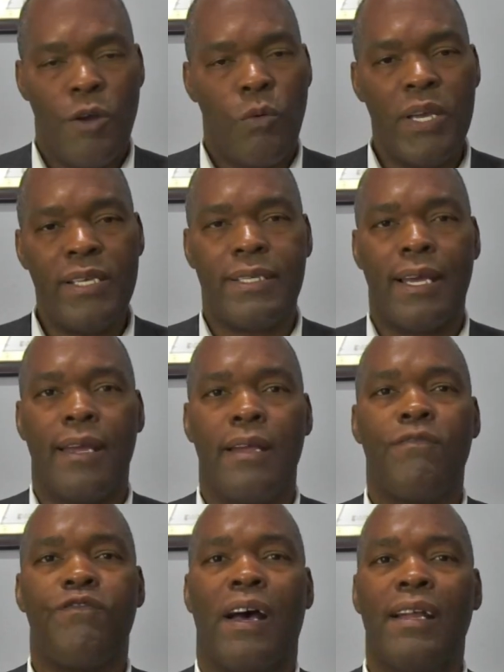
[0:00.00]
We
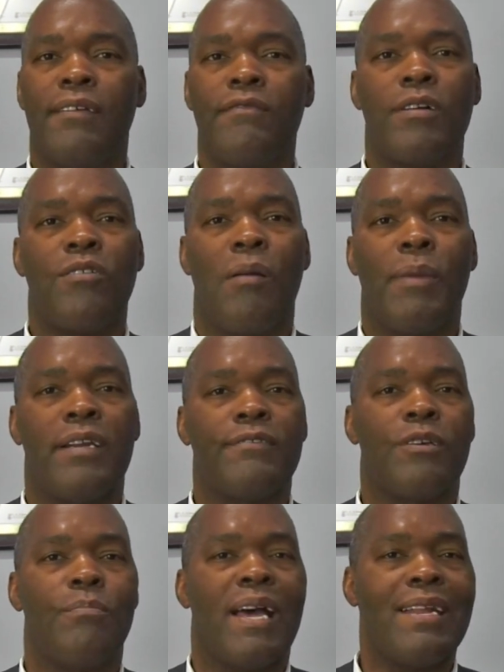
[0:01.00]
say filing requirement, if
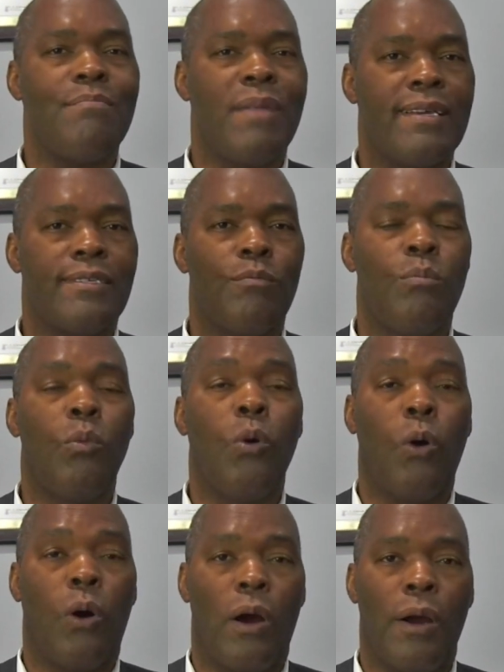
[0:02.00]
somebody makes
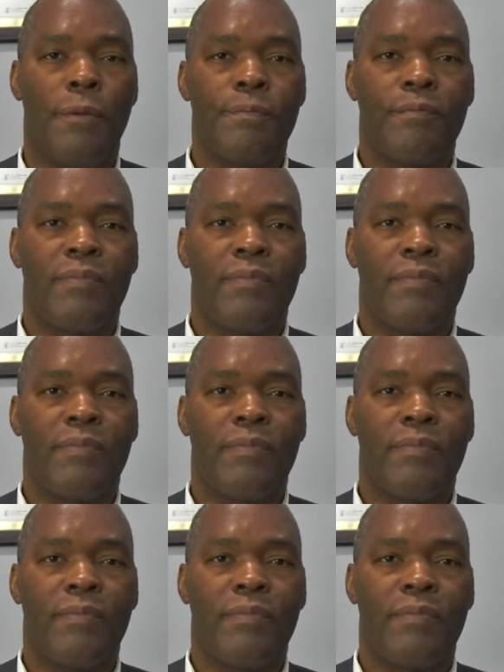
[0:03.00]
more